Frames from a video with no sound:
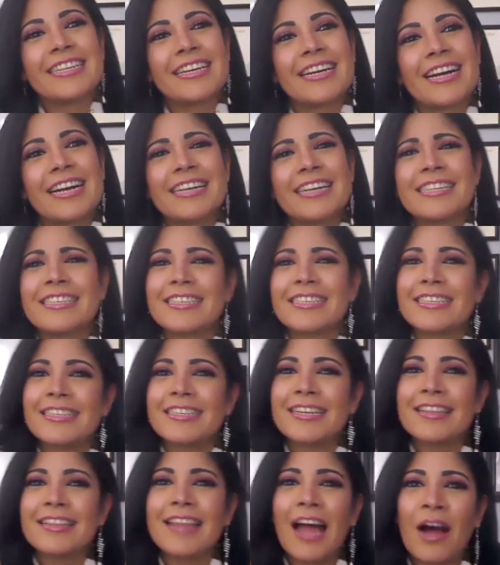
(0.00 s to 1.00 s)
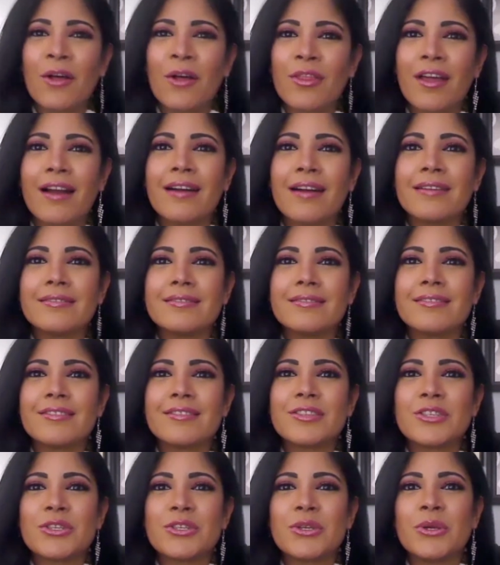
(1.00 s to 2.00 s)
I didn't allow that
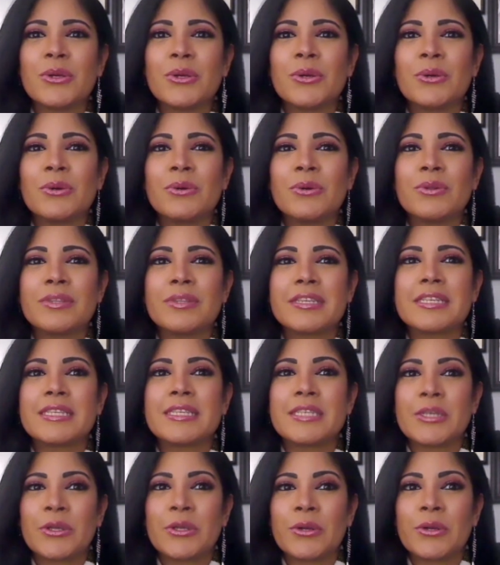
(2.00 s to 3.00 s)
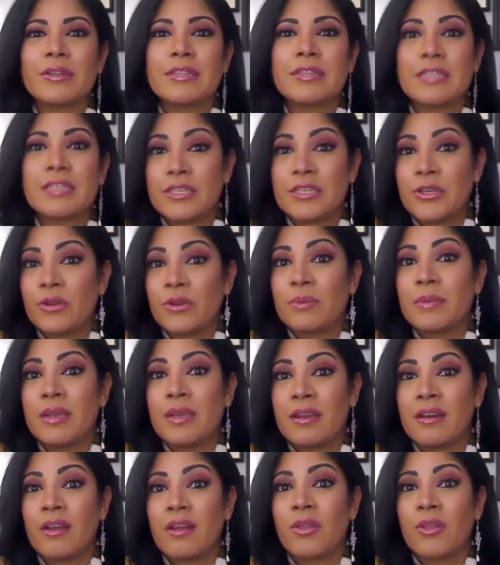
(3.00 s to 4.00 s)
to deter
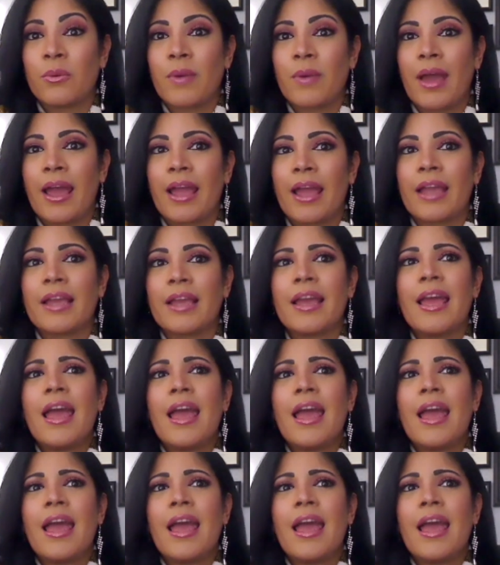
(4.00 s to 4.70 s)
me another way.